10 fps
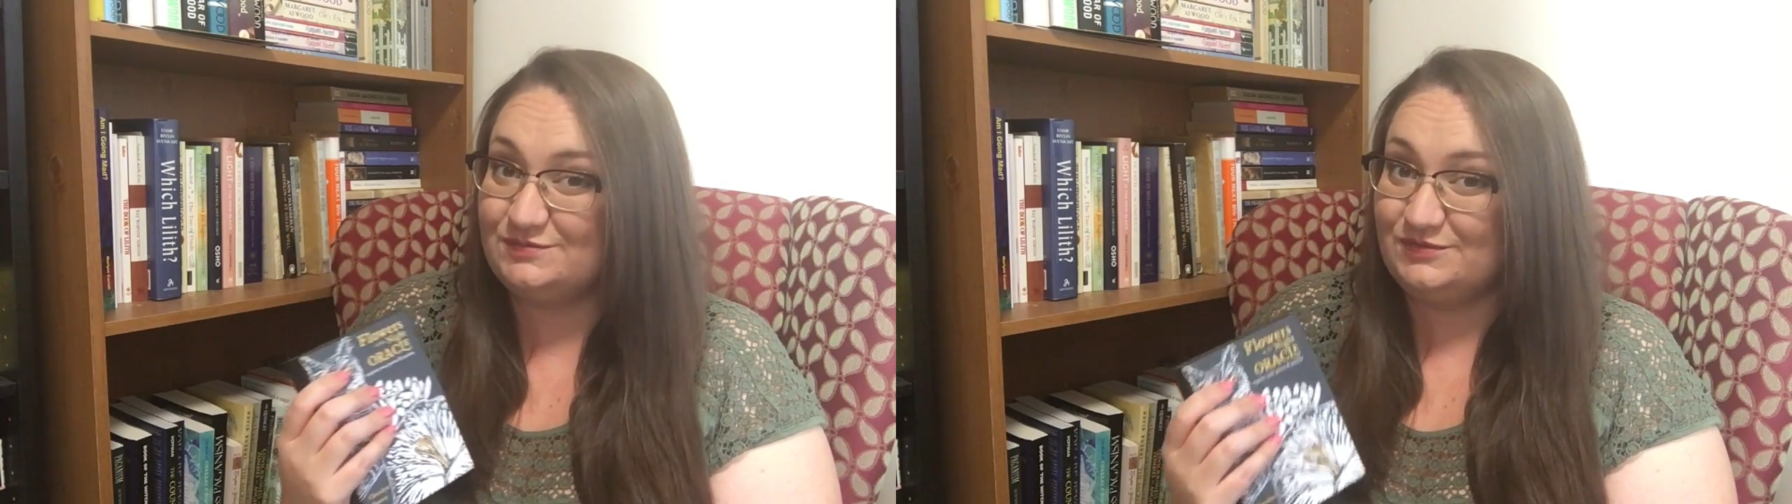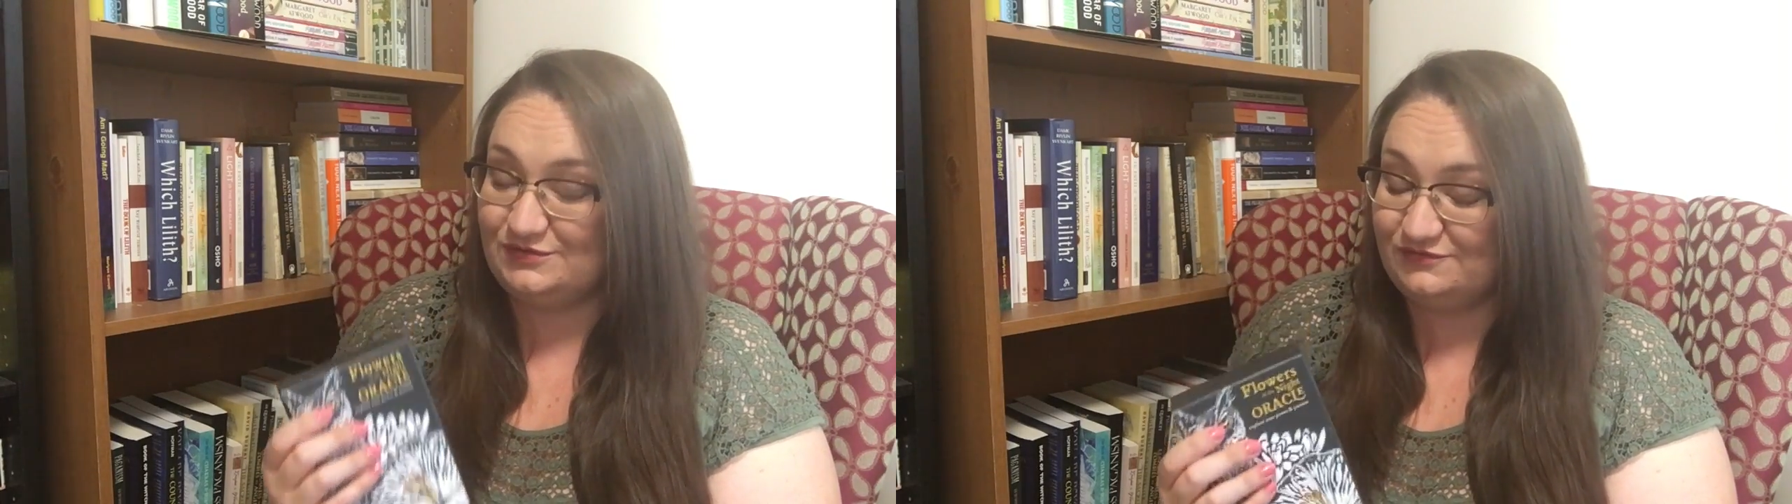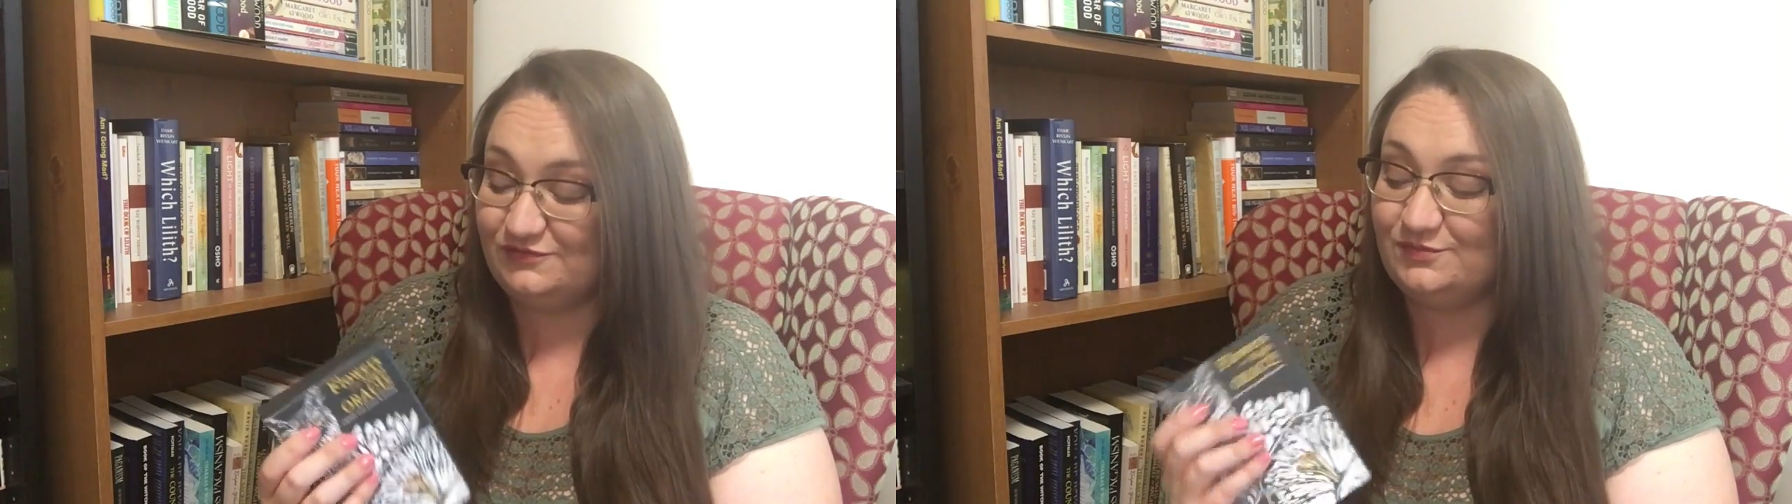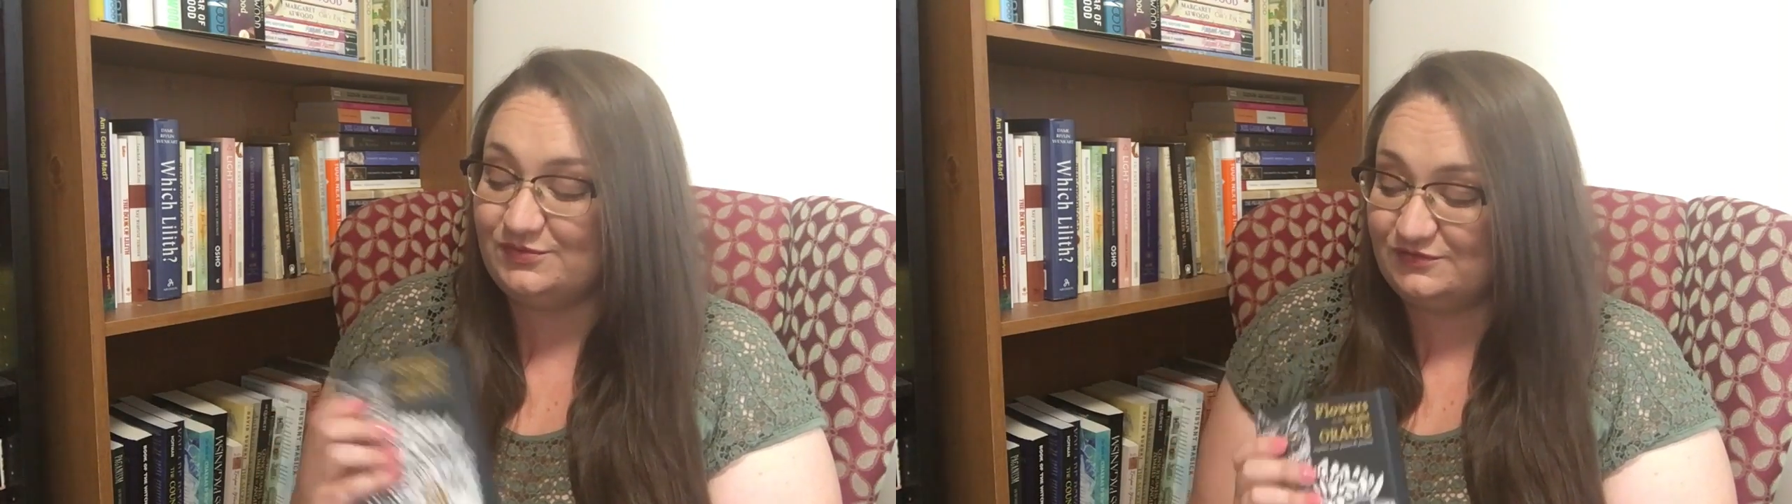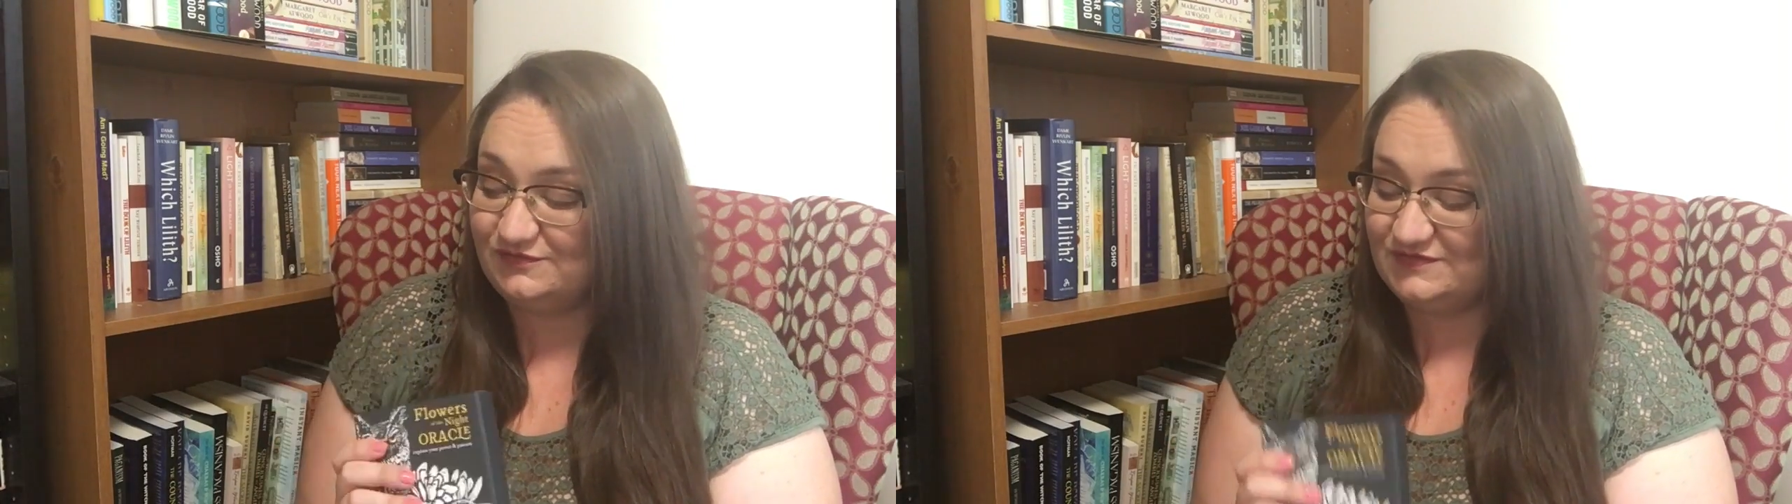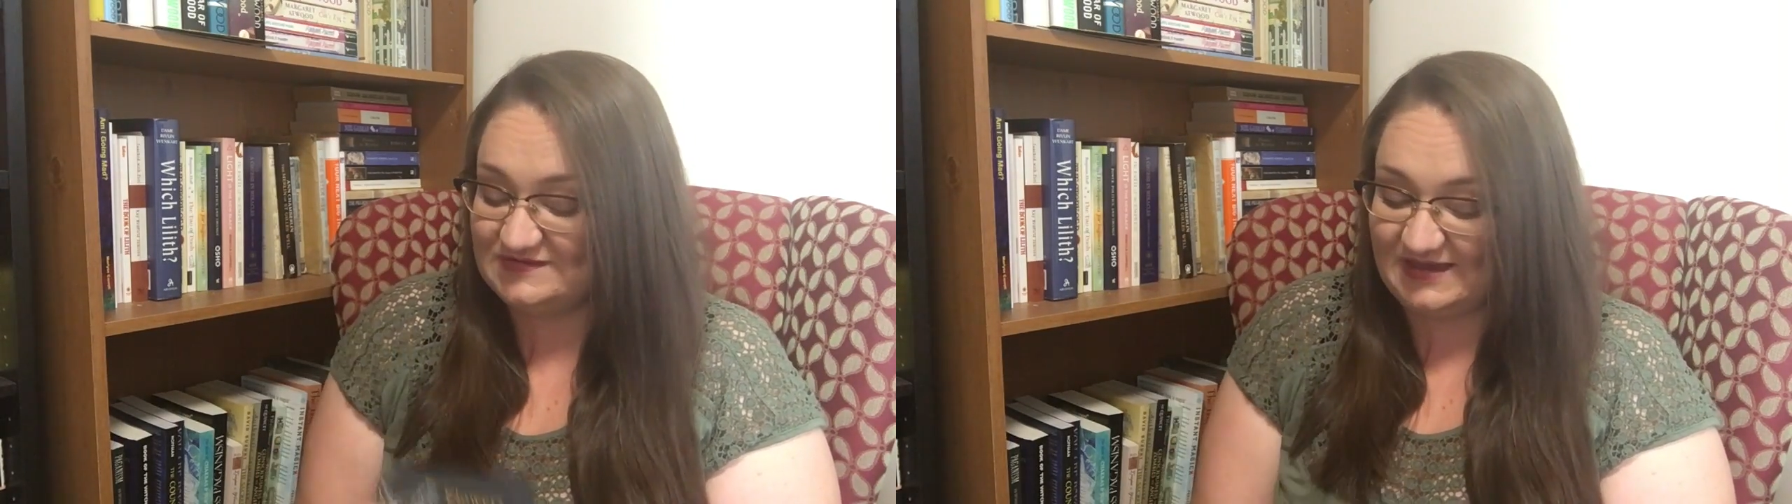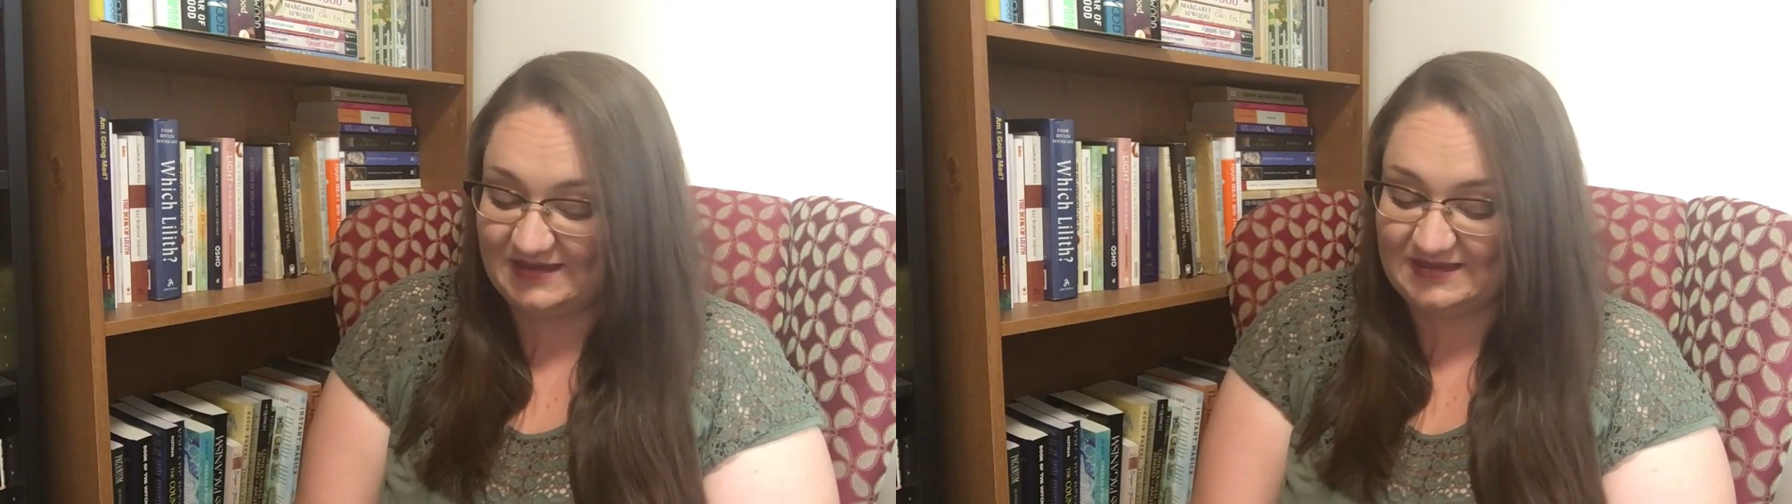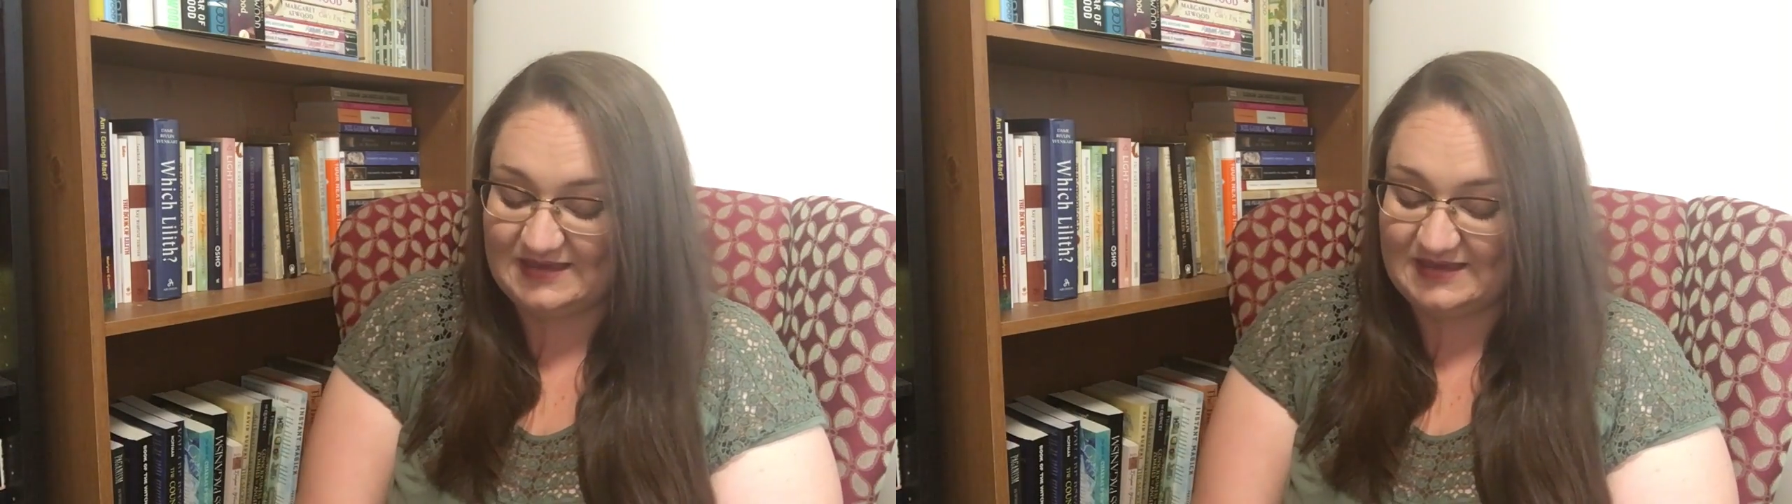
beautiful, beautiful deck.